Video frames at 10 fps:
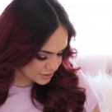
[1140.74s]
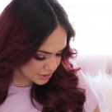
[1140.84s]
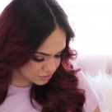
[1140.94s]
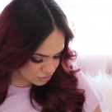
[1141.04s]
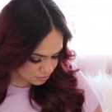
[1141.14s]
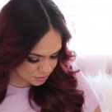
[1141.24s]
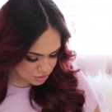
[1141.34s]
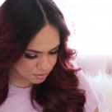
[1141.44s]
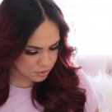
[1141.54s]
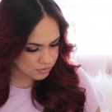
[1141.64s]
was like super
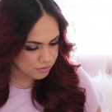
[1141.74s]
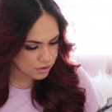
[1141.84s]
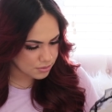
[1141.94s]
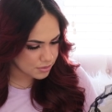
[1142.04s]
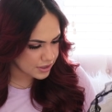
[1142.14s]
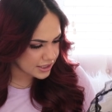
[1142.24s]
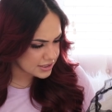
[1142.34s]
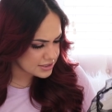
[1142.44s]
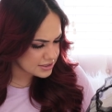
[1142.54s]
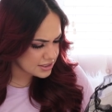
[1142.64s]
super affordable like
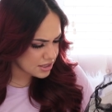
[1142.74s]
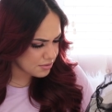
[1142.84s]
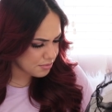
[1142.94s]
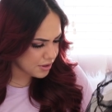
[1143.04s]
it doesn't say the